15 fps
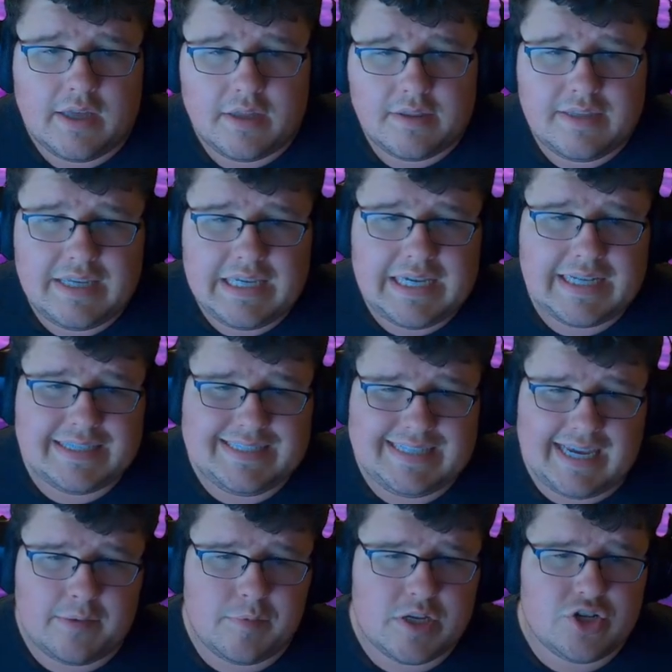The
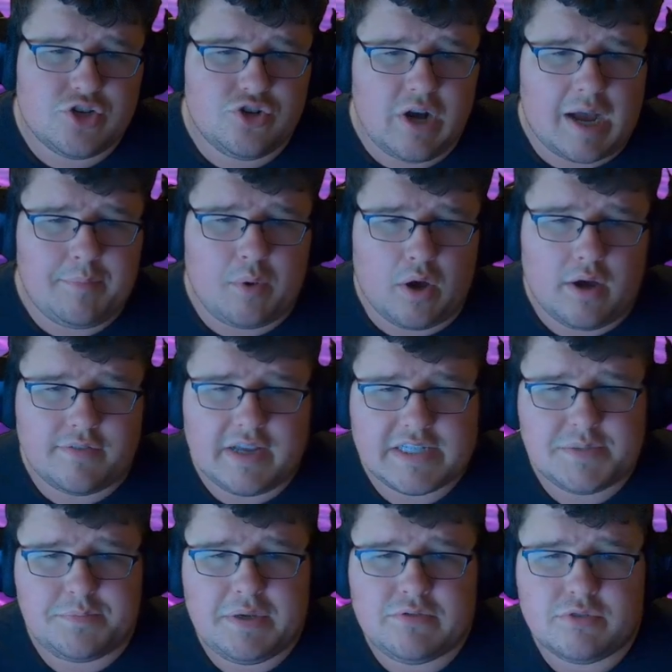damage drop-off
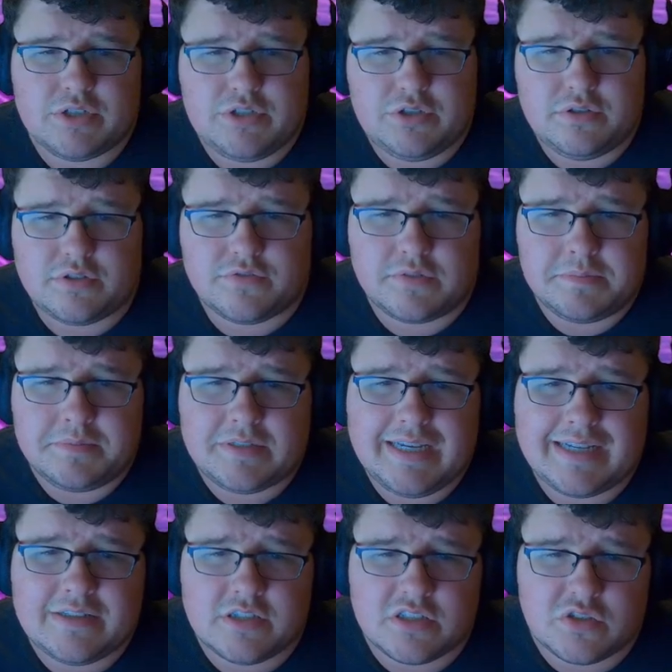has been reduced from
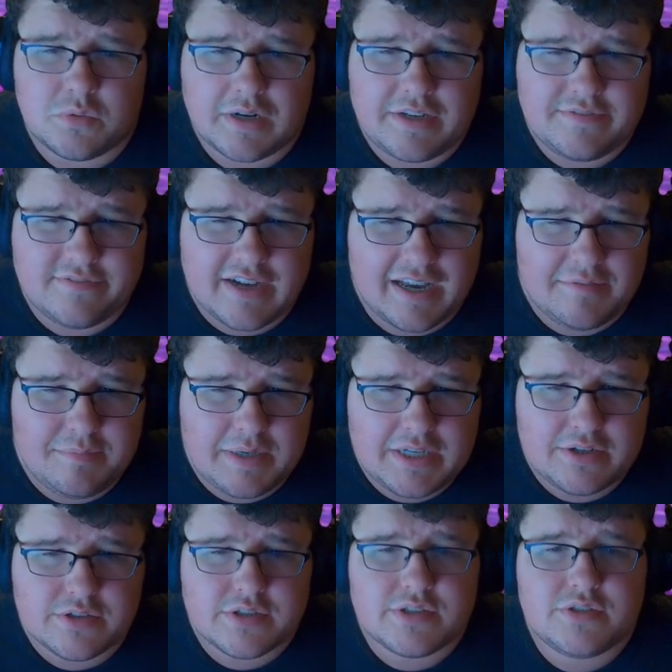10 to 25
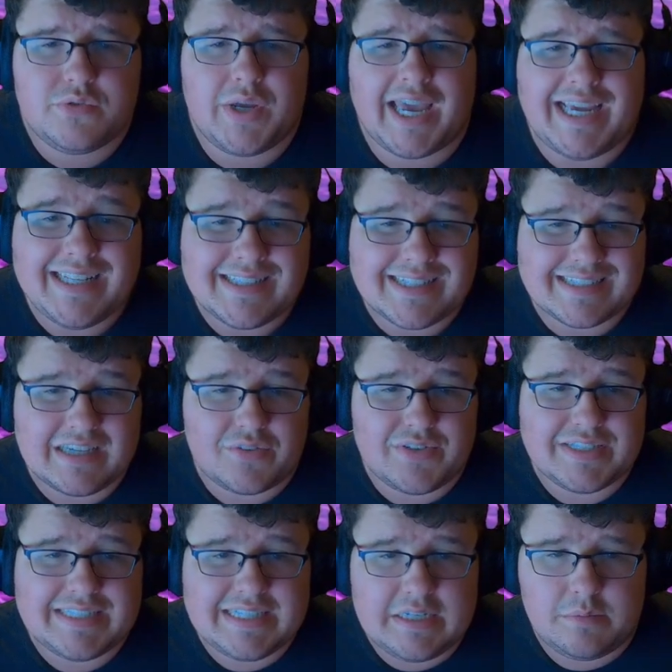meters to 8 to
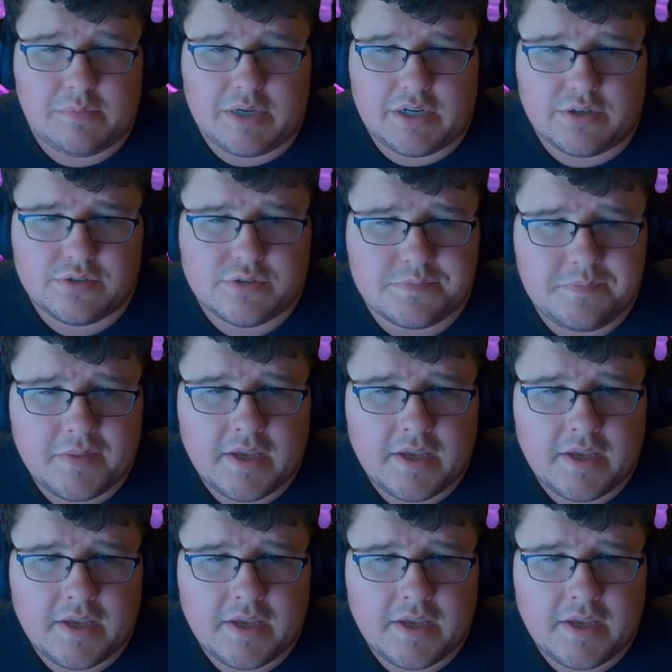17 meters.